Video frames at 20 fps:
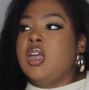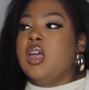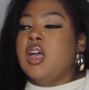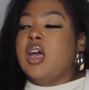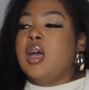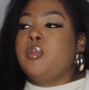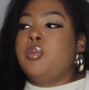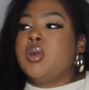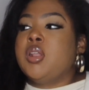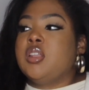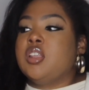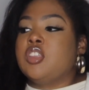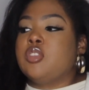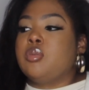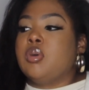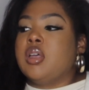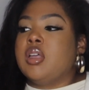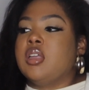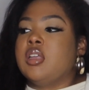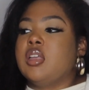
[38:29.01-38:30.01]
I put it this
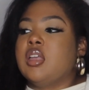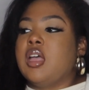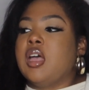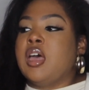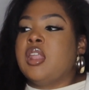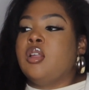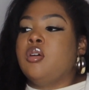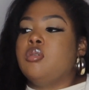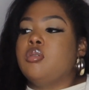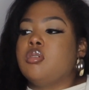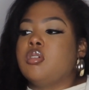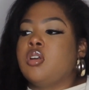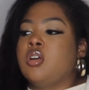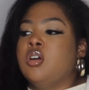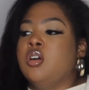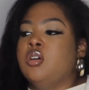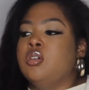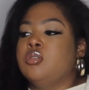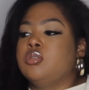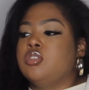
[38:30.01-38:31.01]
way. I don't
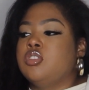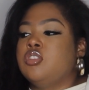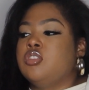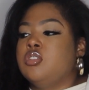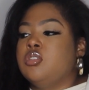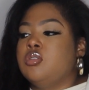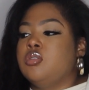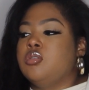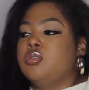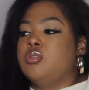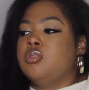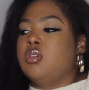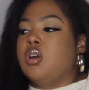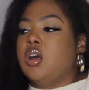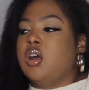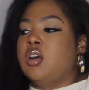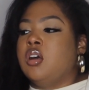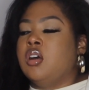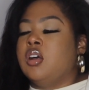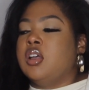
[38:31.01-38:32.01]
coach you
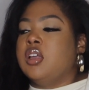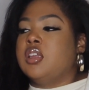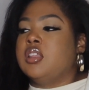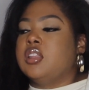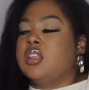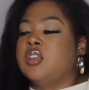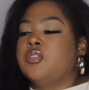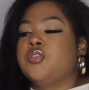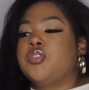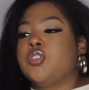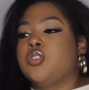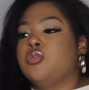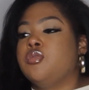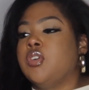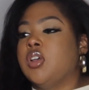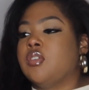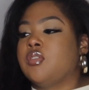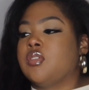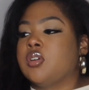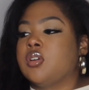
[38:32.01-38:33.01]
on if you've
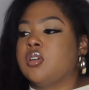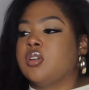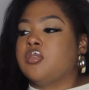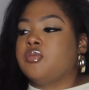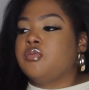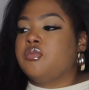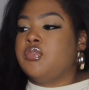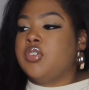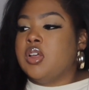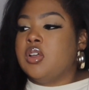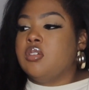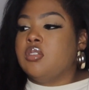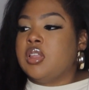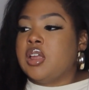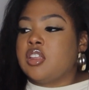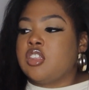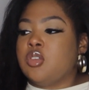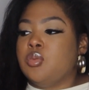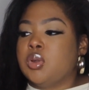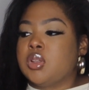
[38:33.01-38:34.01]
ever felt
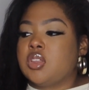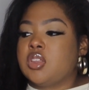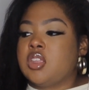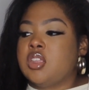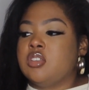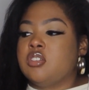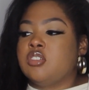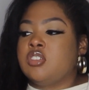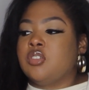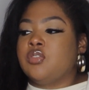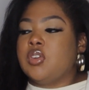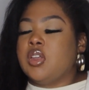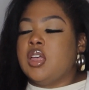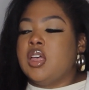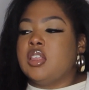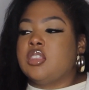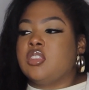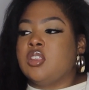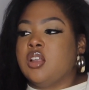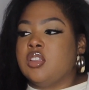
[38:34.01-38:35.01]
like you wanted to kill yourself or
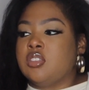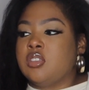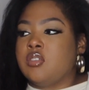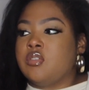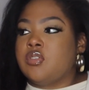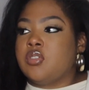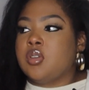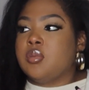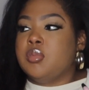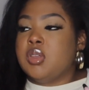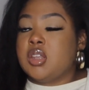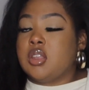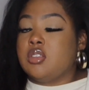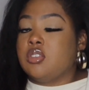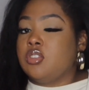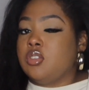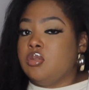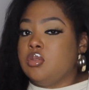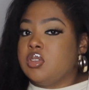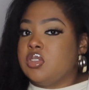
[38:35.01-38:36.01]
had thoughts of committing
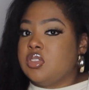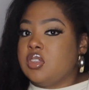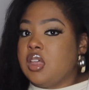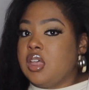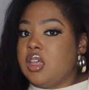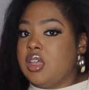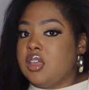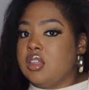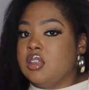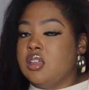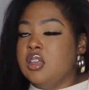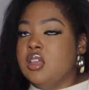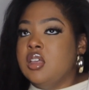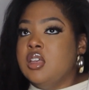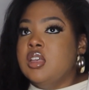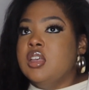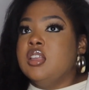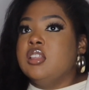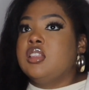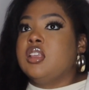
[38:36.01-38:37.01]
suicide.
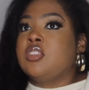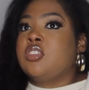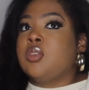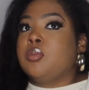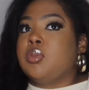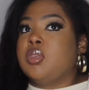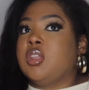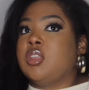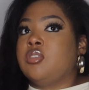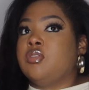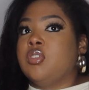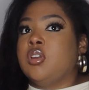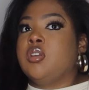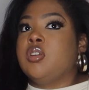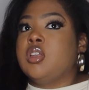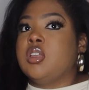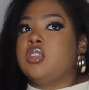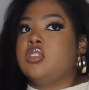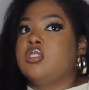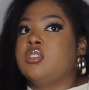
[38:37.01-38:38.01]
That's something that's
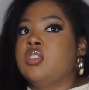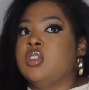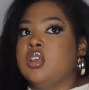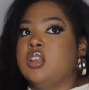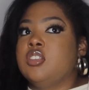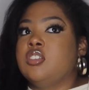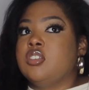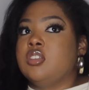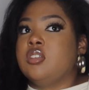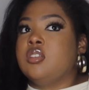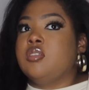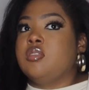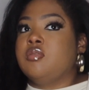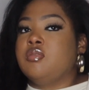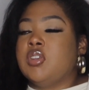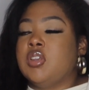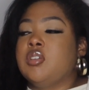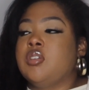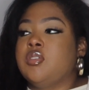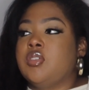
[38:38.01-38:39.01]
very touchy,
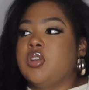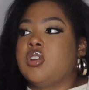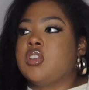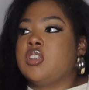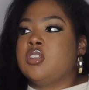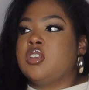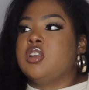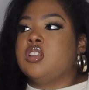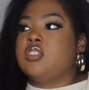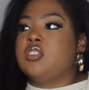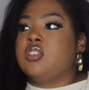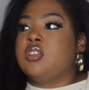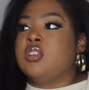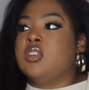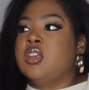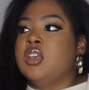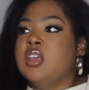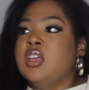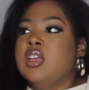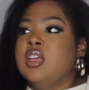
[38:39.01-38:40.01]
very, very touchy.
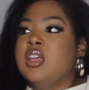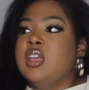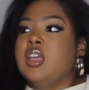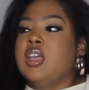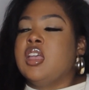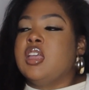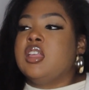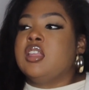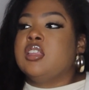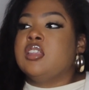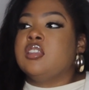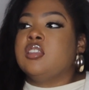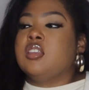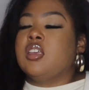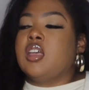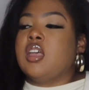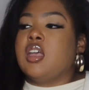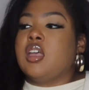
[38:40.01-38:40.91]
And